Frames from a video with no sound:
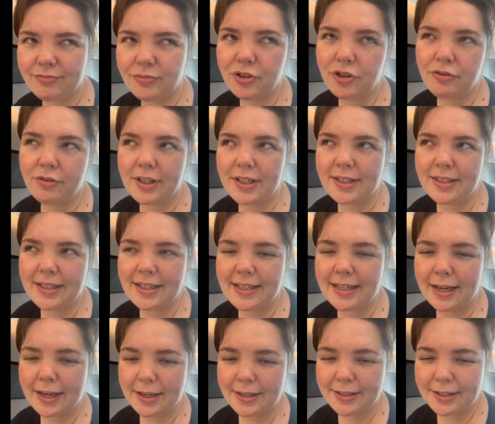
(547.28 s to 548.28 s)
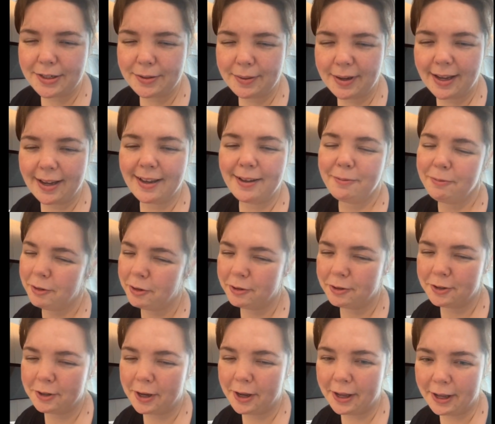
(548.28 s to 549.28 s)
greasy taste to it. I'm not
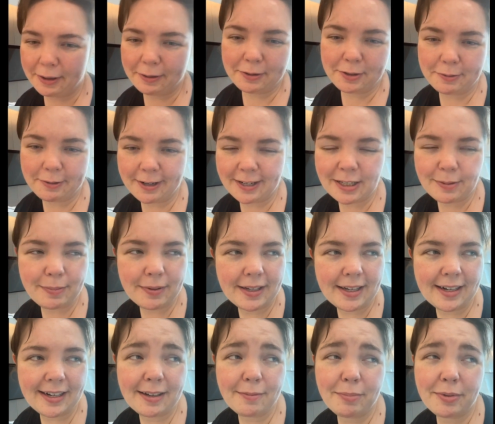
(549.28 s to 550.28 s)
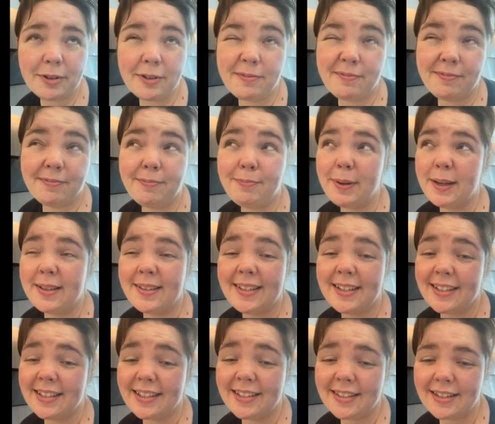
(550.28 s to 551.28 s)
sure how to explain it, but
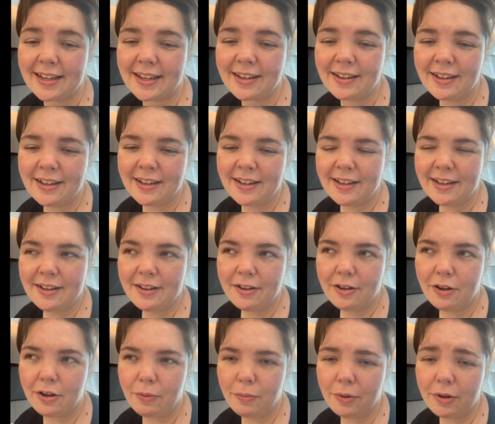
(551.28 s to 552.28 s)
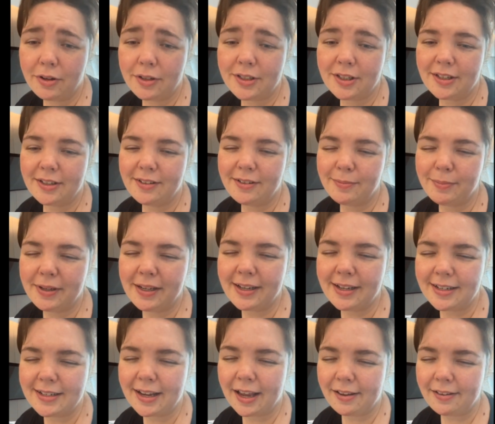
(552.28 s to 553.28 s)
basically it's like hot water, but you
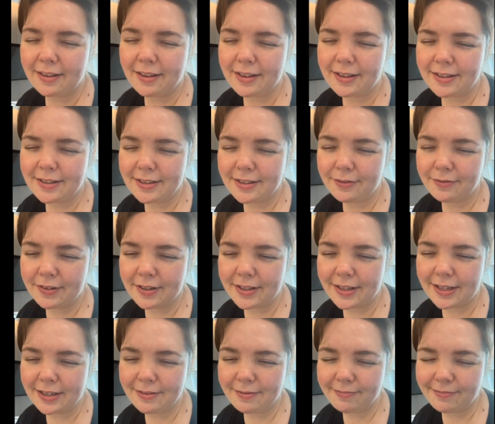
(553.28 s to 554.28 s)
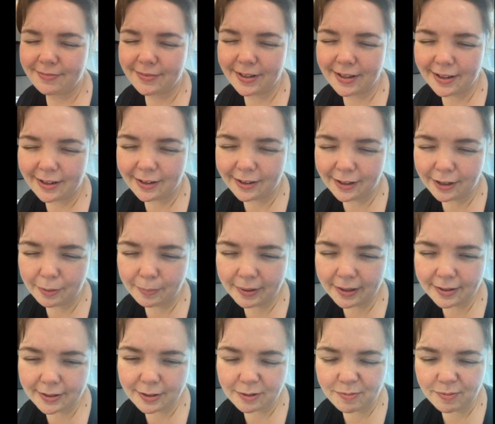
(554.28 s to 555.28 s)
can tell that there's obviously a little
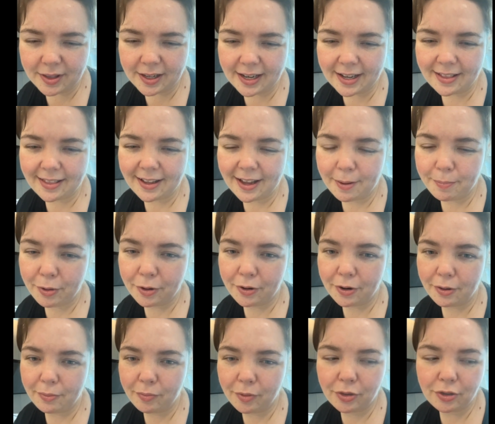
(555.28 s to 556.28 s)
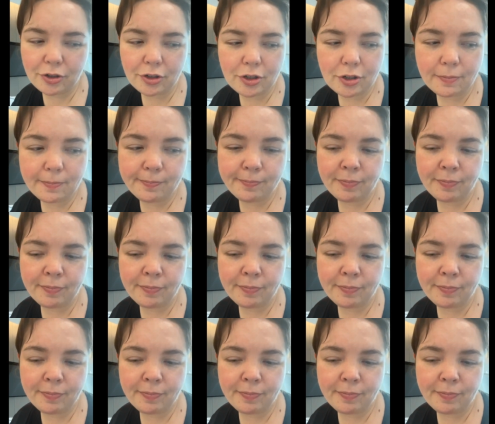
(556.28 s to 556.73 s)
bit of something in there, but not much.